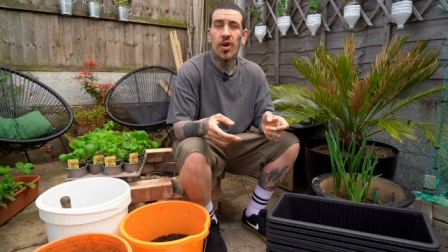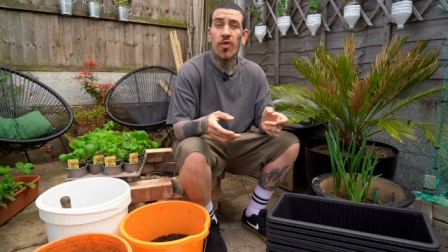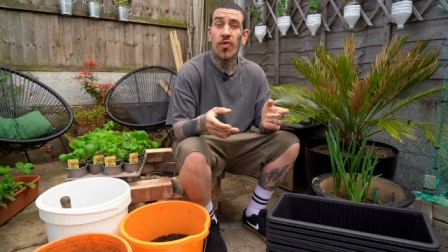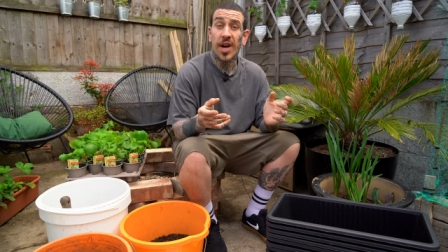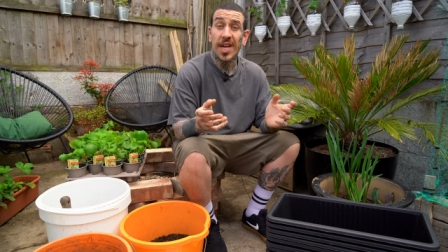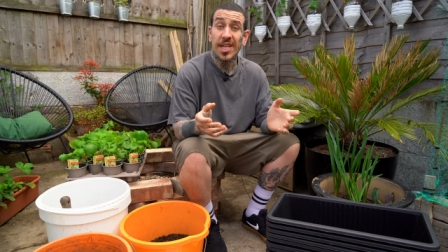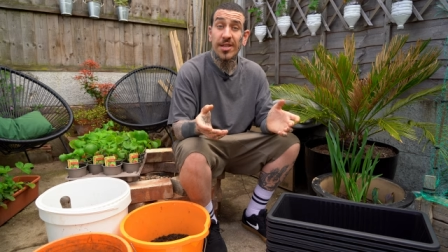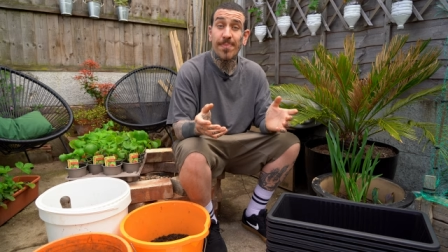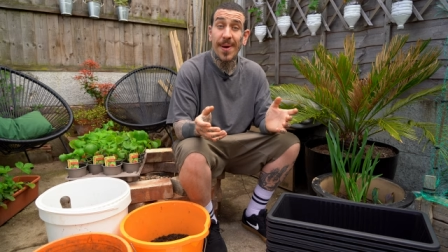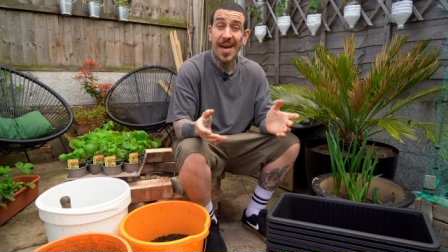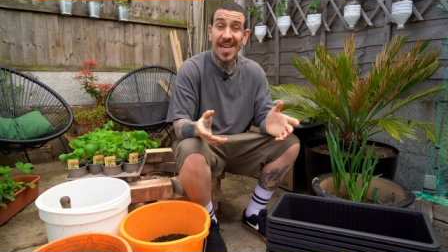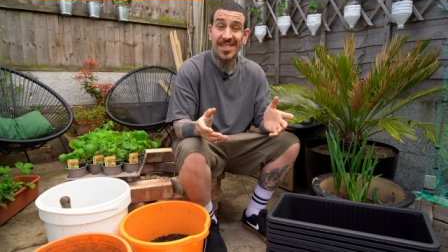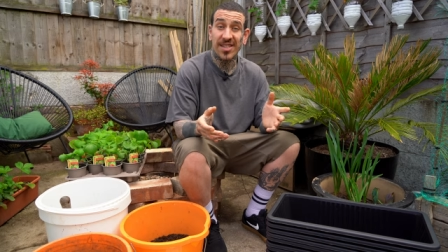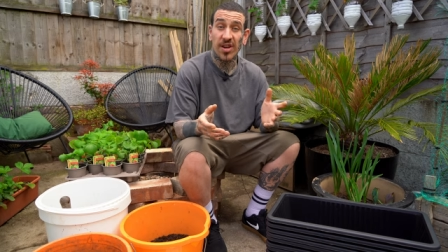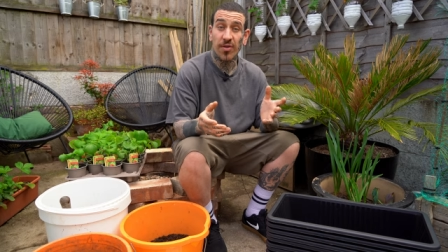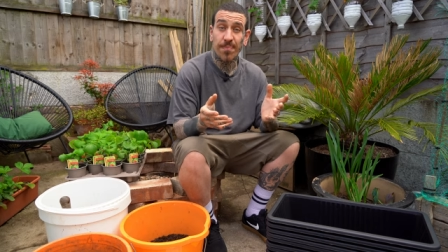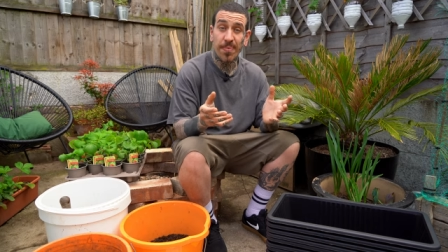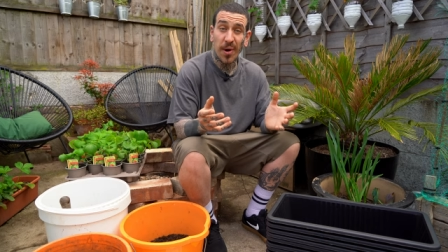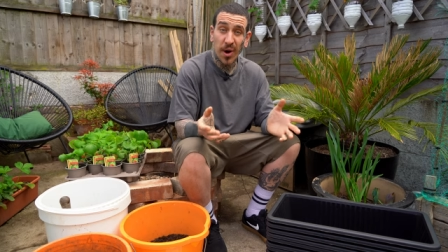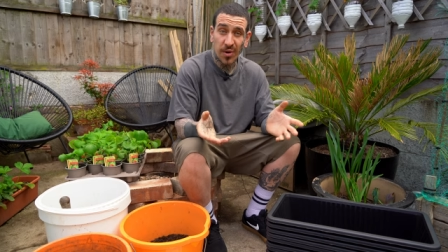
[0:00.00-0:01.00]
Raised beds
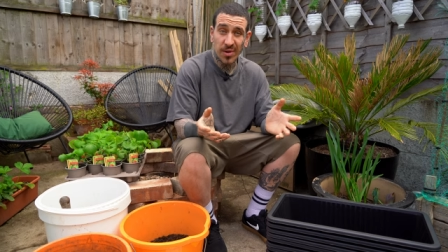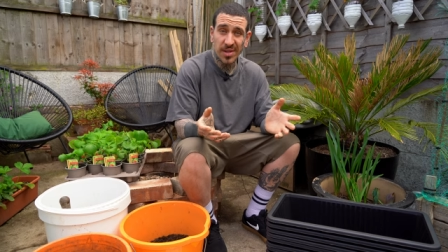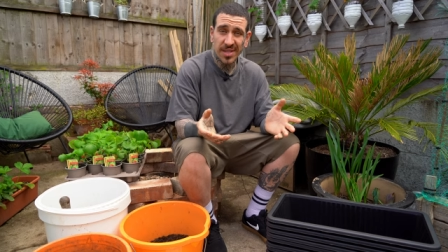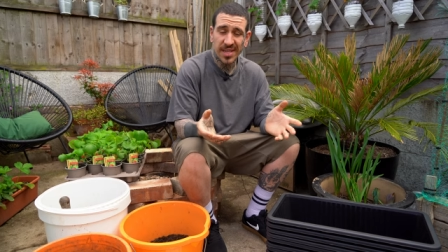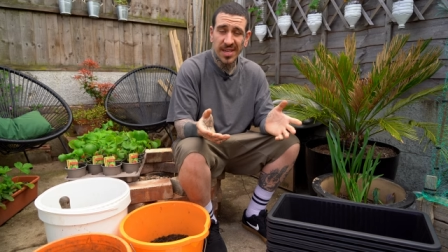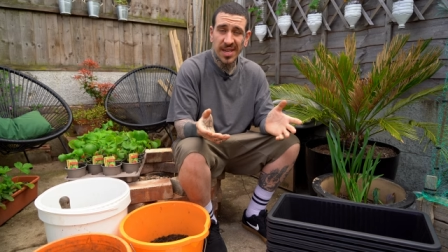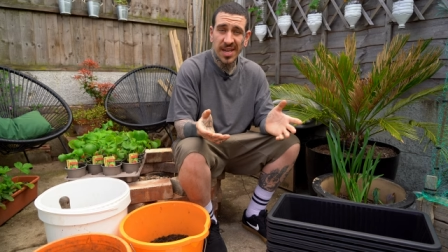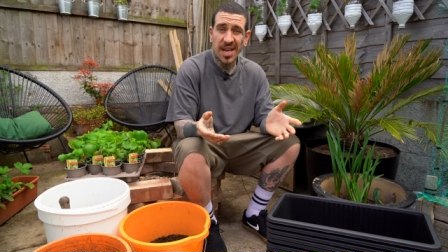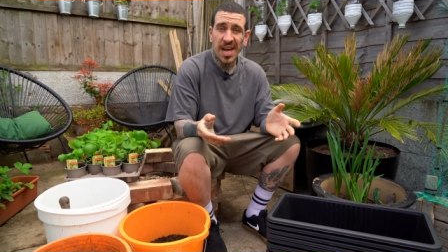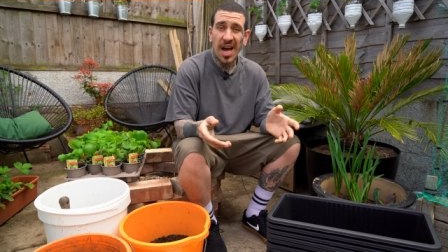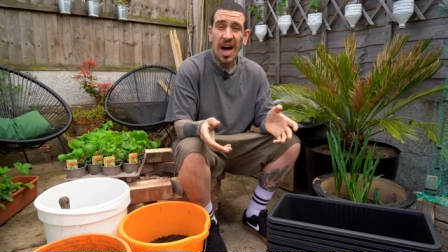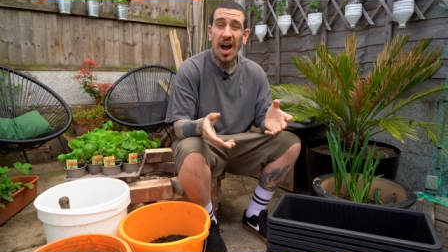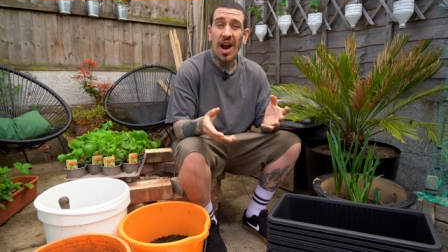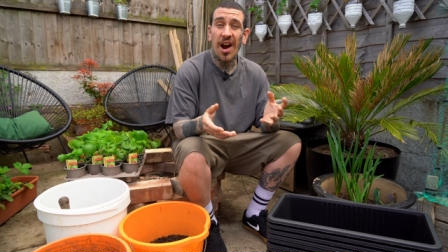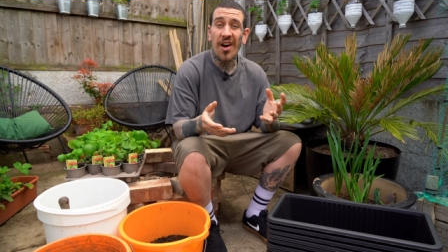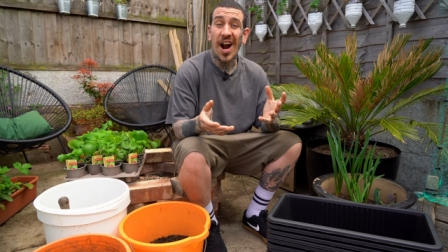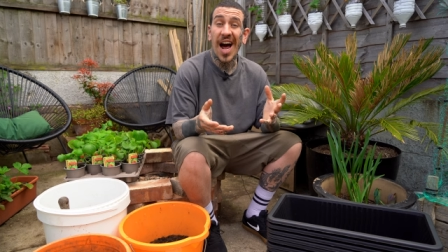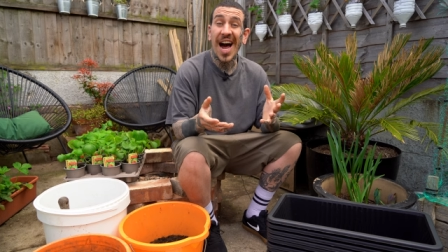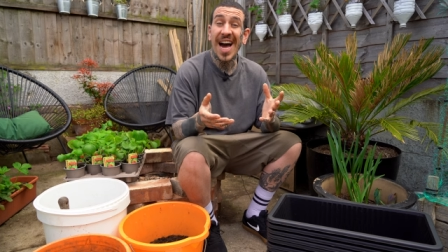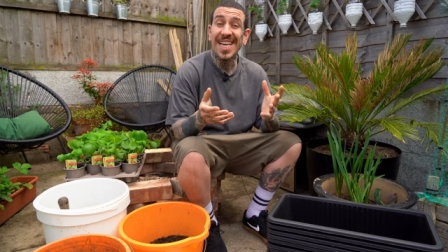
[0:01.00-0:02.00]
or pots
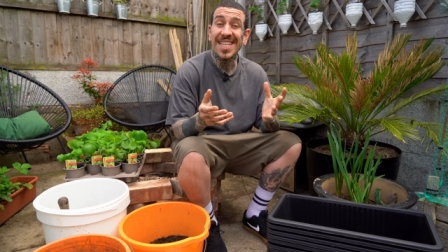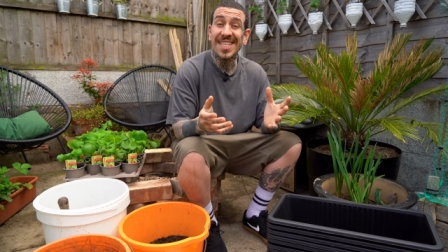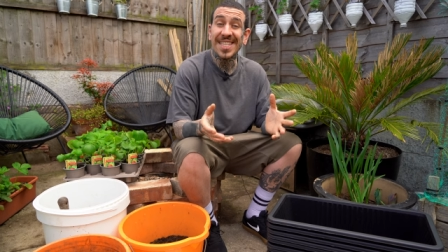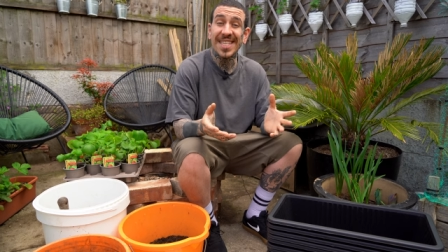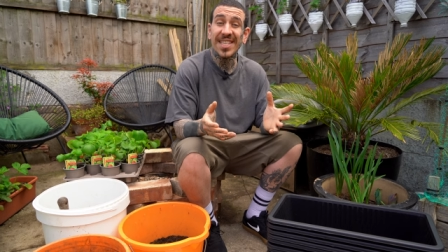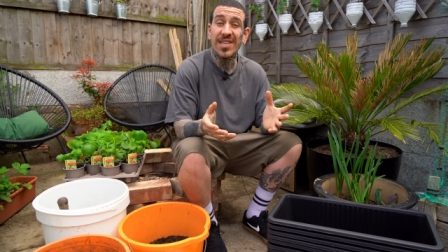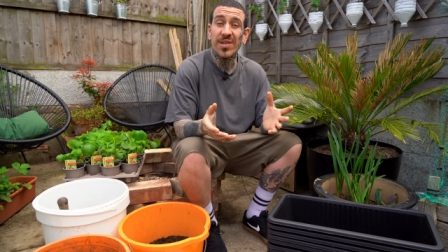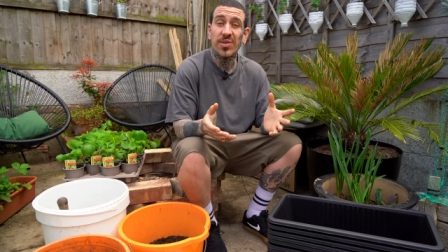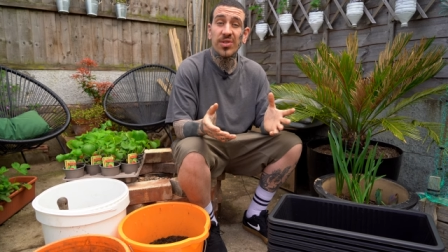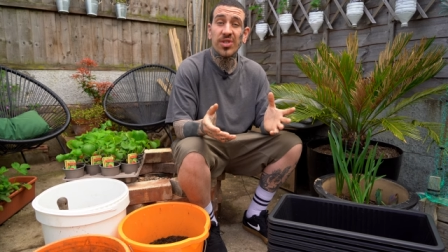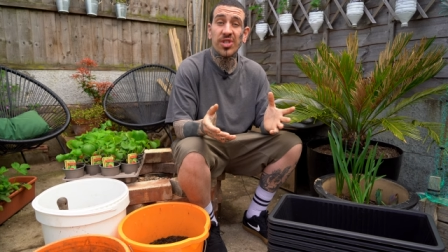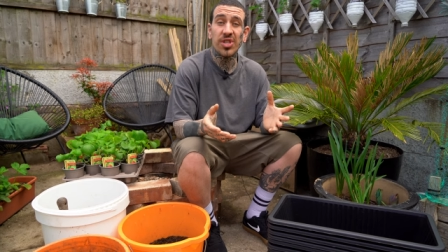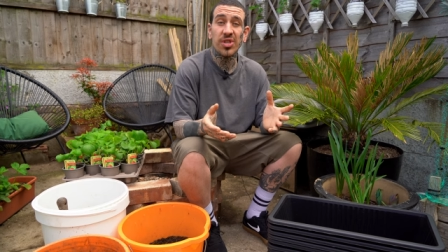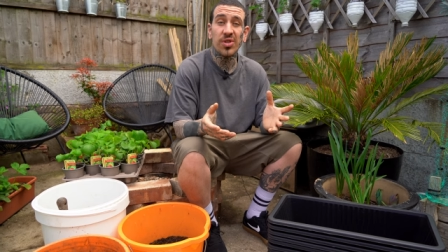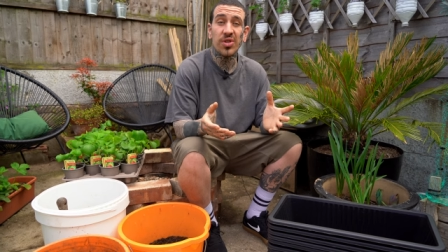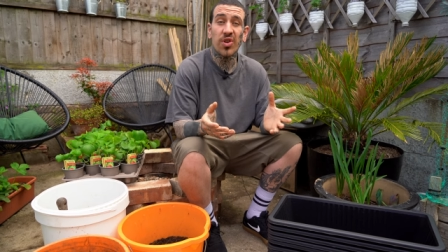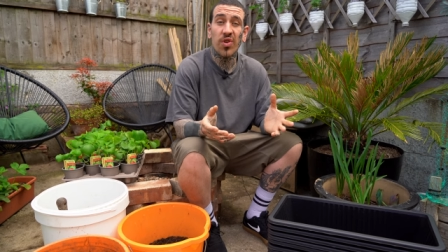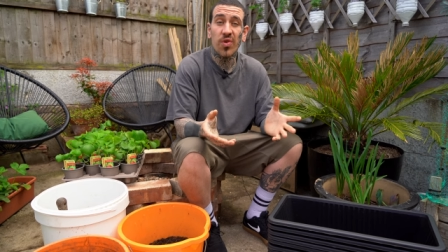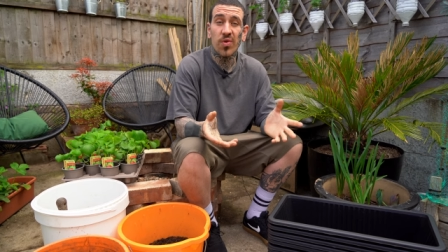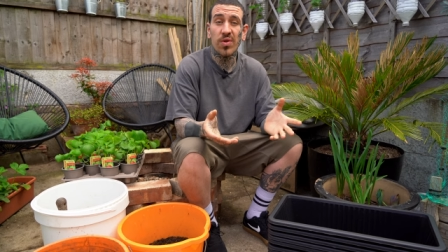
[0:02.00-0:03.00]
are ideal to
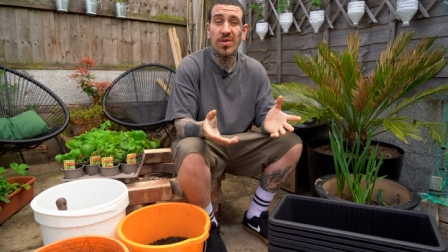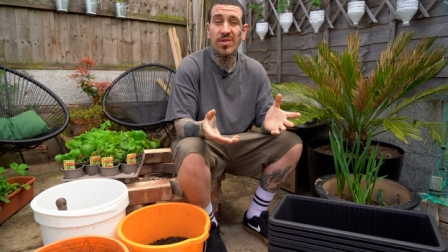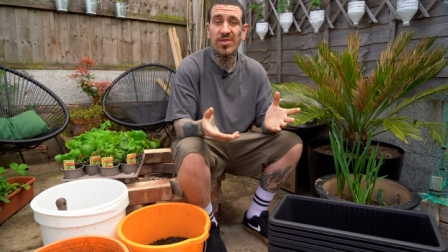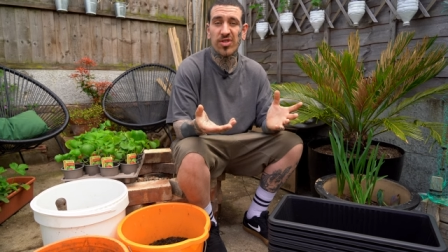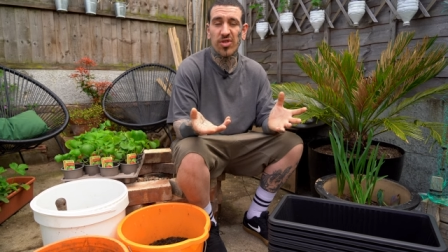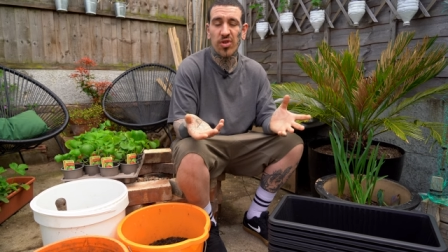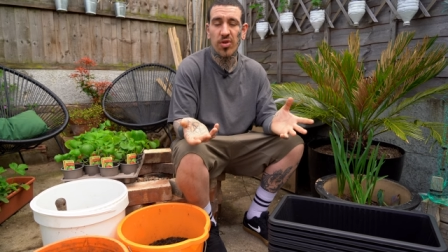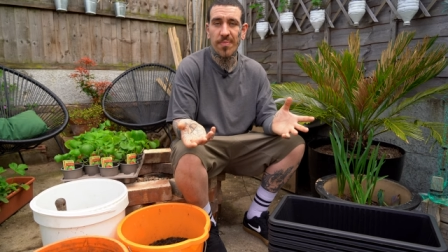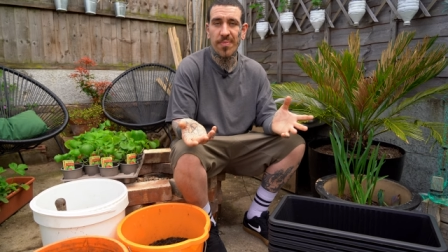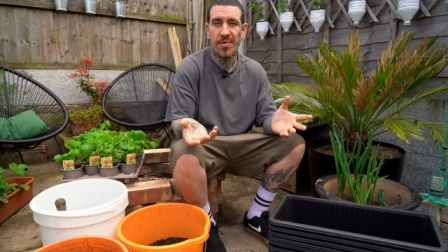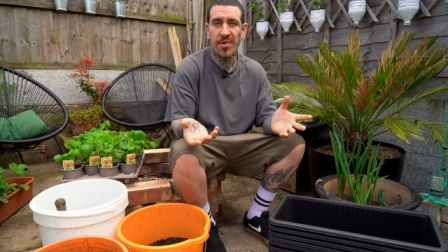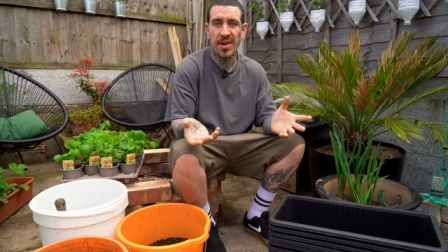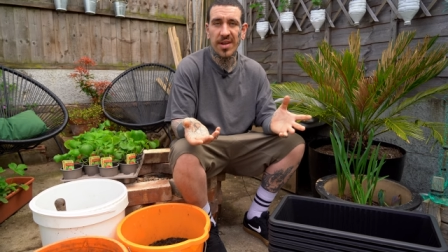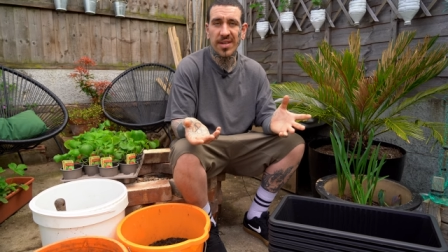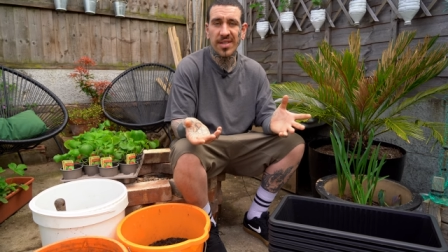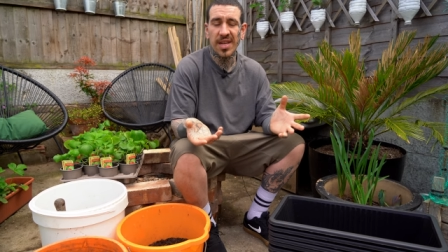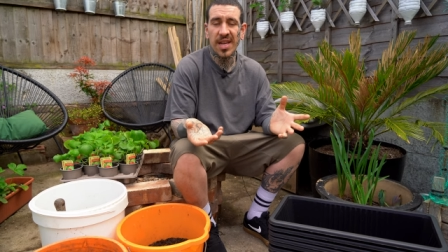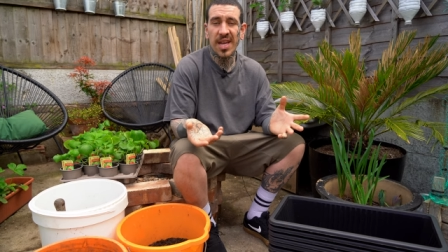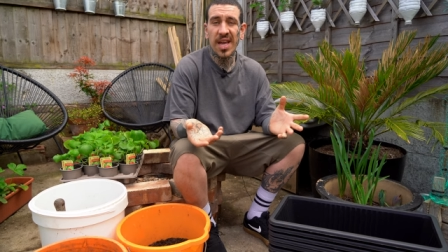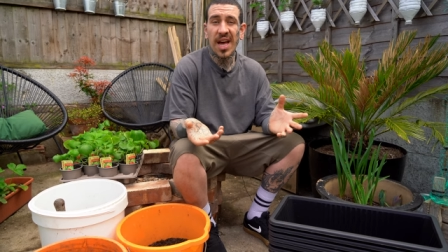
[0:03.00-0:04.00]
grow your
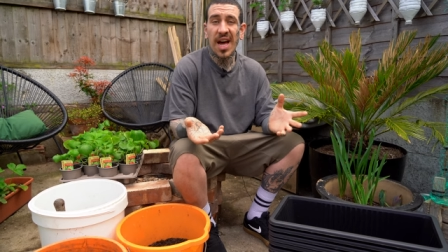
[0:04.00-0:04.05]
strawberries